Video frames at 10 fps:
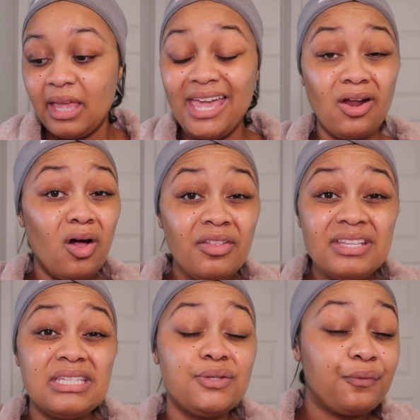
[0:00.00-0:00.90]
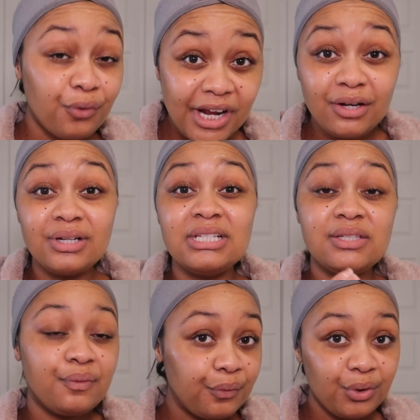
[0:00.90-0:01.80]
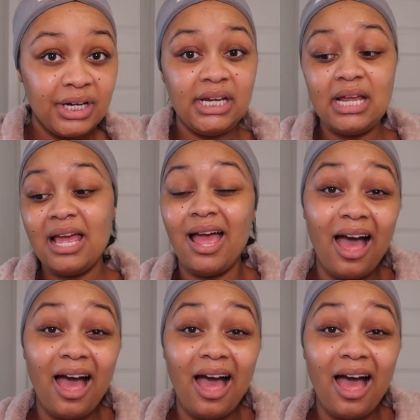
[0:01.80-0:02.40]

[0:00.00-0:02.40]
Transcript: And all this is fragrance free,